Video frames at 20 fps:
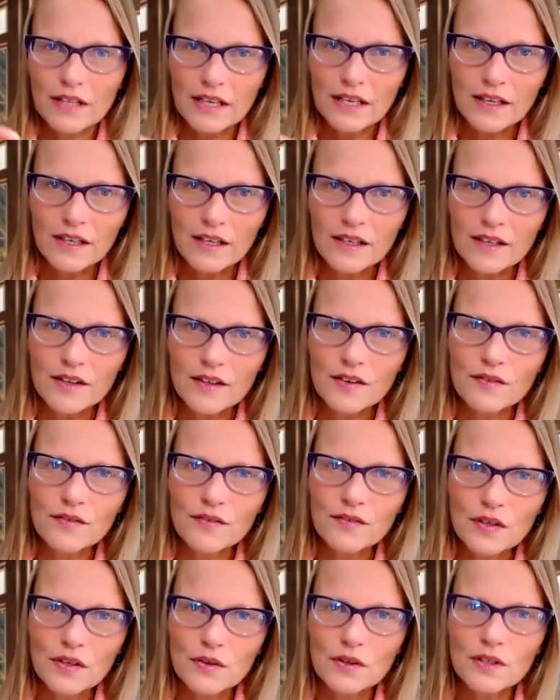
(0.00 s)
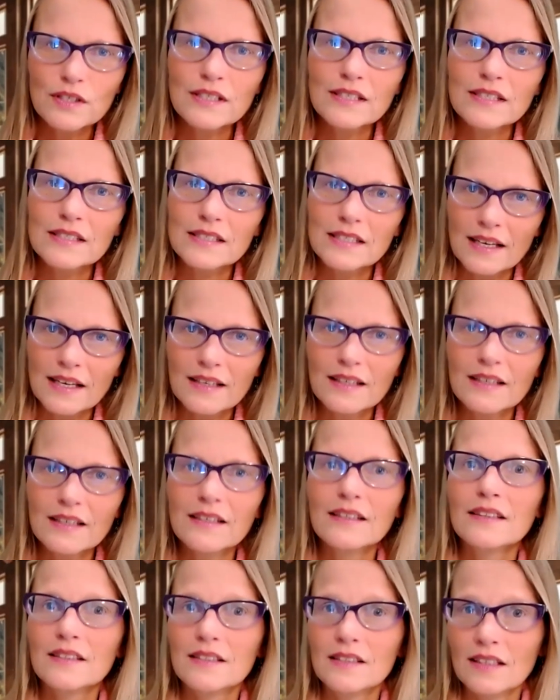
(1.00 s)
Think of your
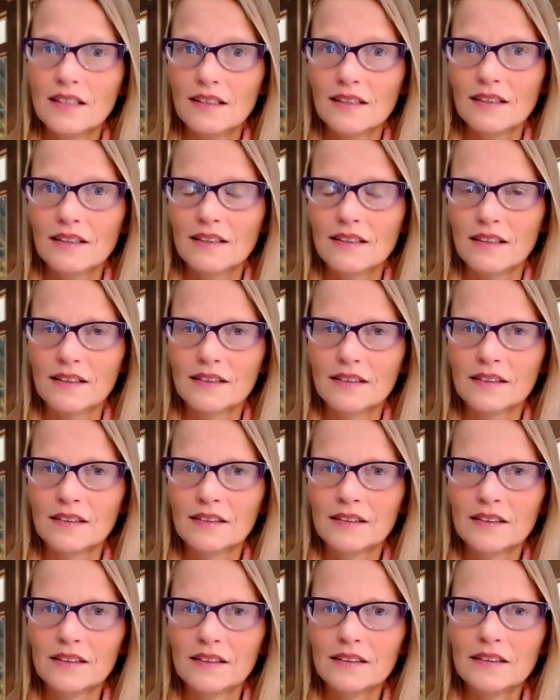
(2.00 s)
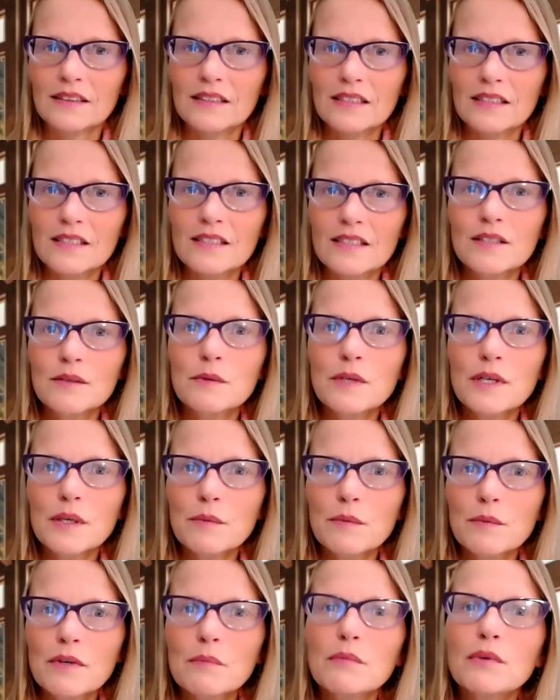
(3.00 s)
second chakra. This is
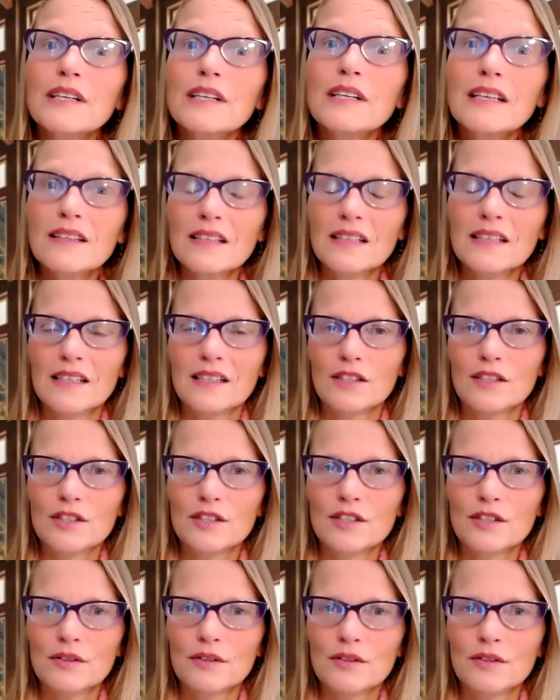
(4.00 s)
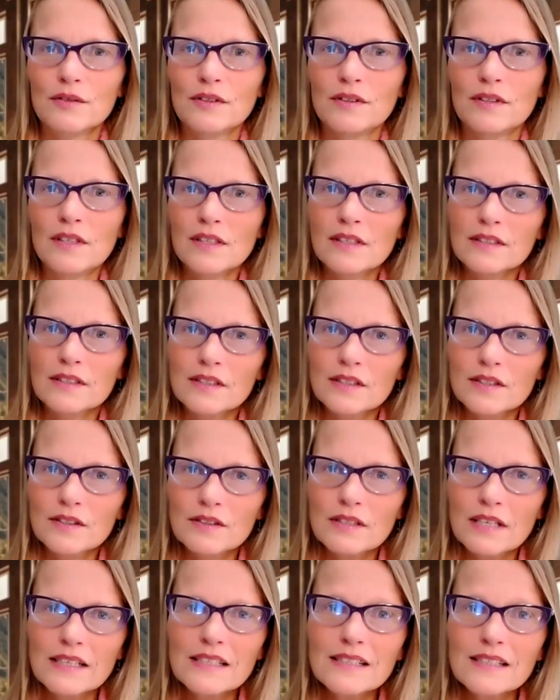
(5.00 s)
where we're breathing into.
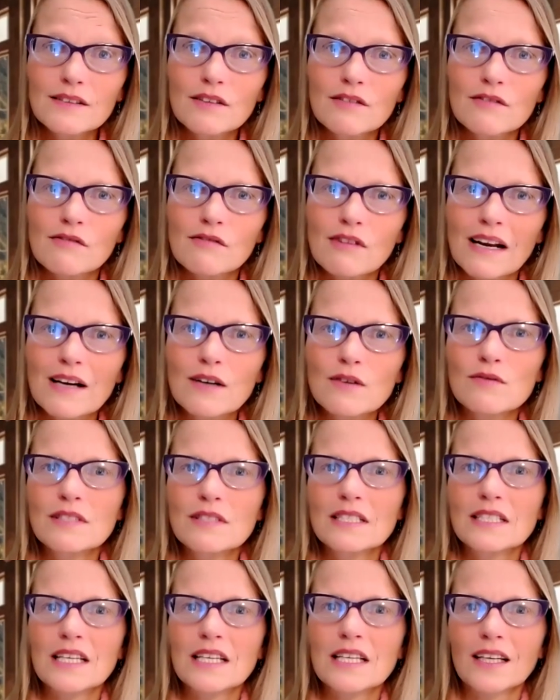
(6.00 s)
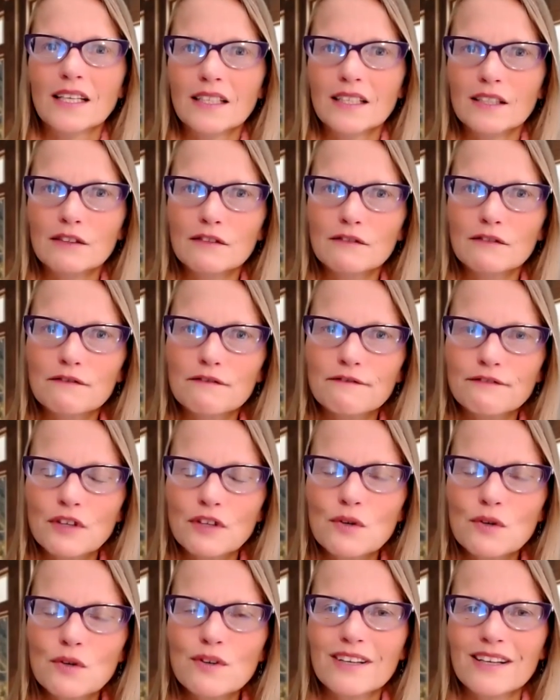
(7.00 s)
So that is grounding and
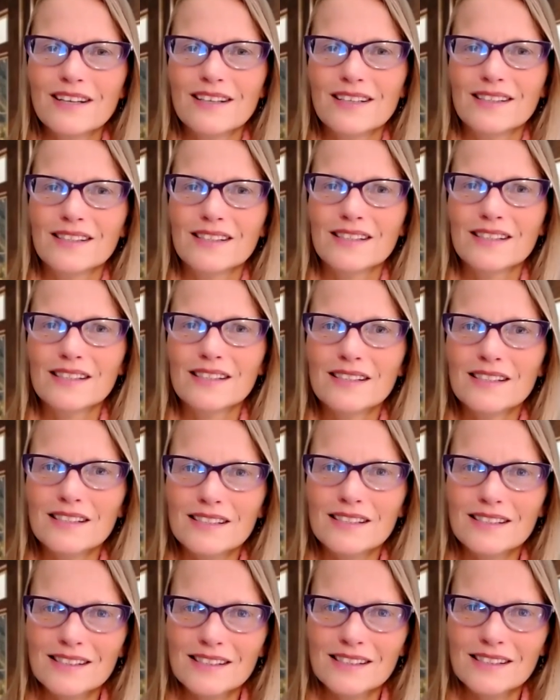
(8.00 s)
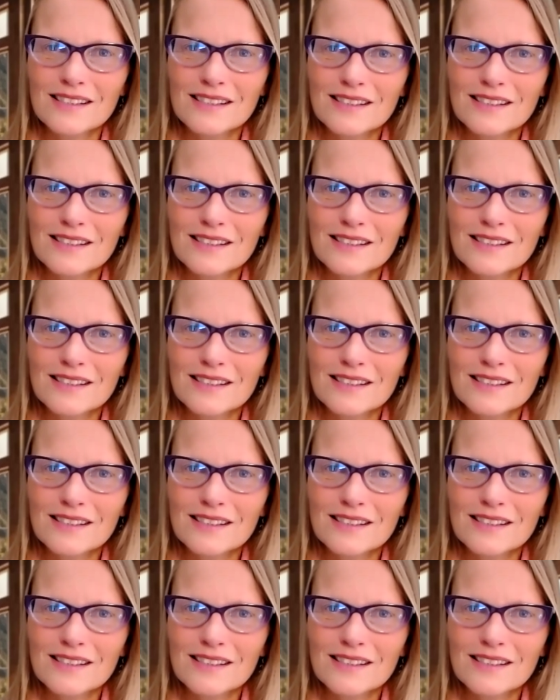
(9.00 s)
focused.